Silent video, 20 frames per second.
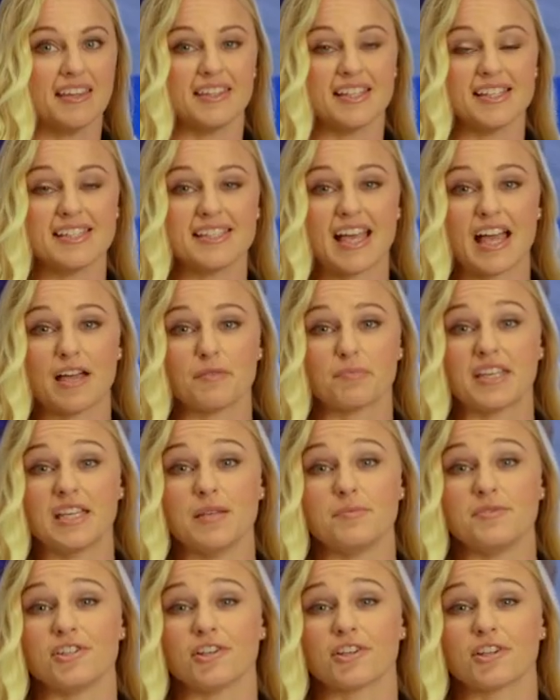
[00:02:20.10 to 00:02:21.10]
This app
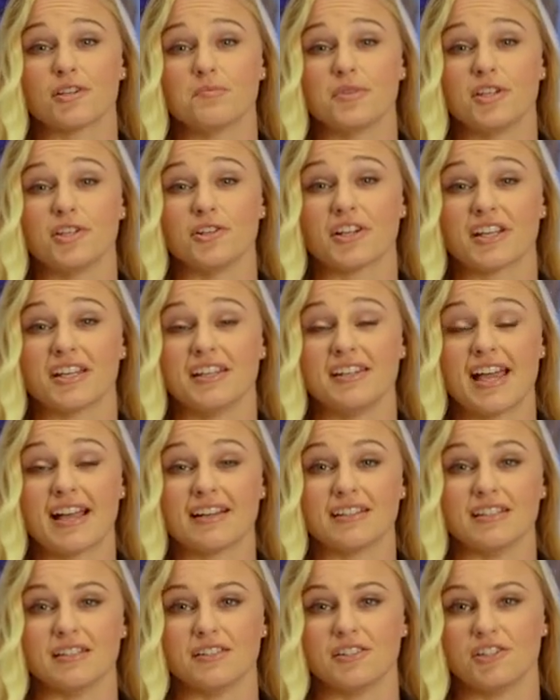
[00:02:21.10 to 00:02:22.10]
keeps your computer
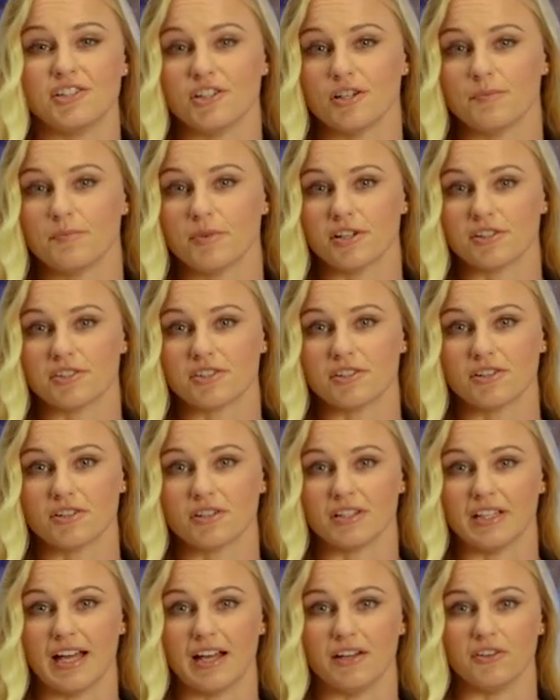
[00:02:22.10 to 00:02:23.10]
connected to your personal
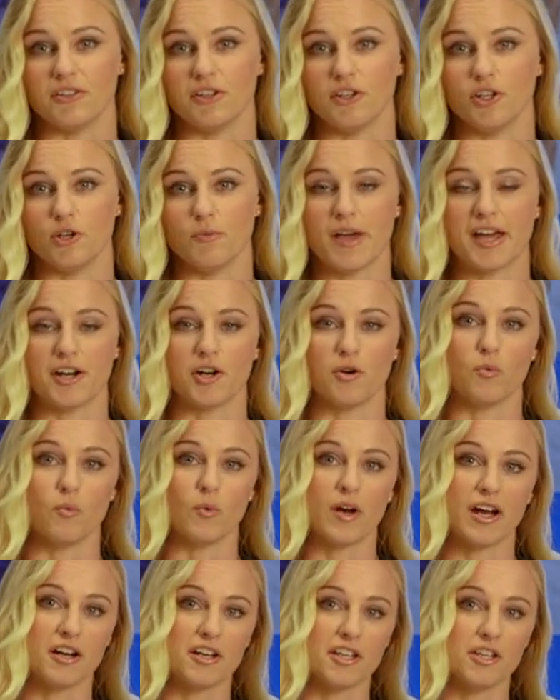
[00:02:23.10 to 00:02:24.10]
cloud no matter
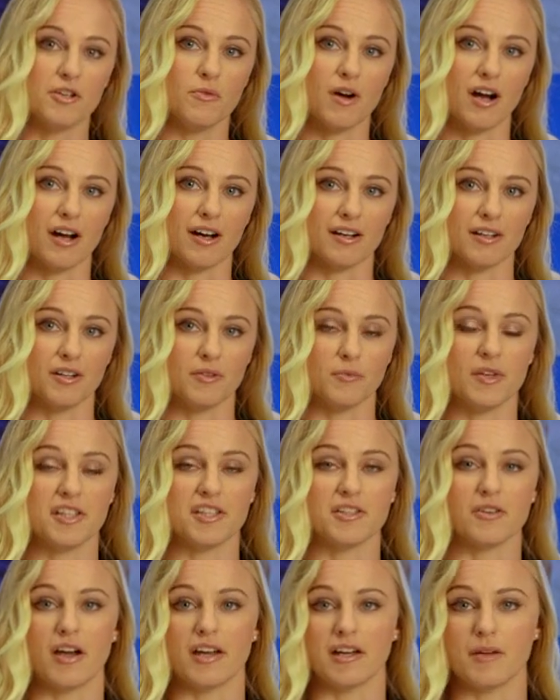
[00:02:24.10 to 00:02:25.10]
where you are,
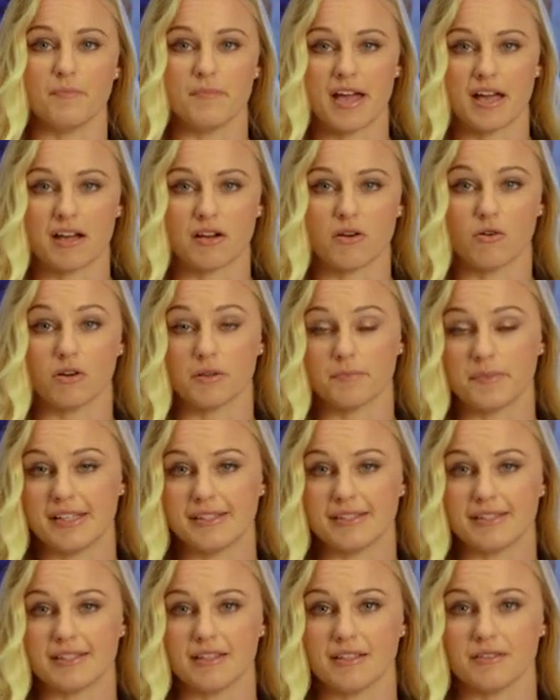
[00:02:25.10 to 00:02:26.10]
whether you're on a Mac or
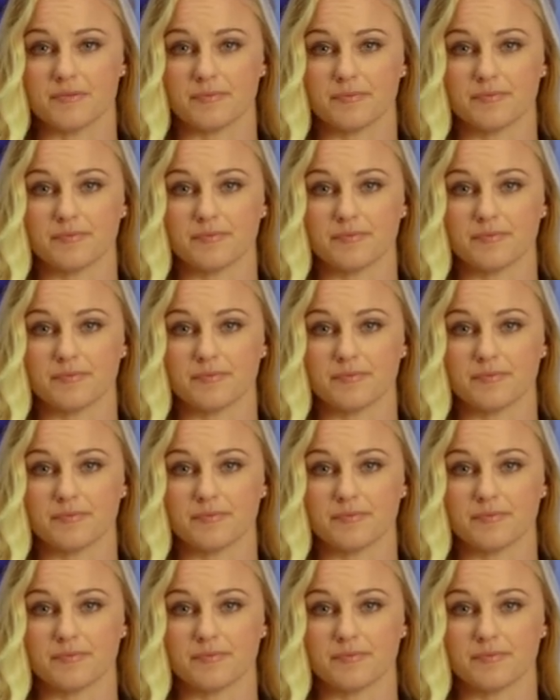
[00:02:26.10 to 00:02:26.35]
PC.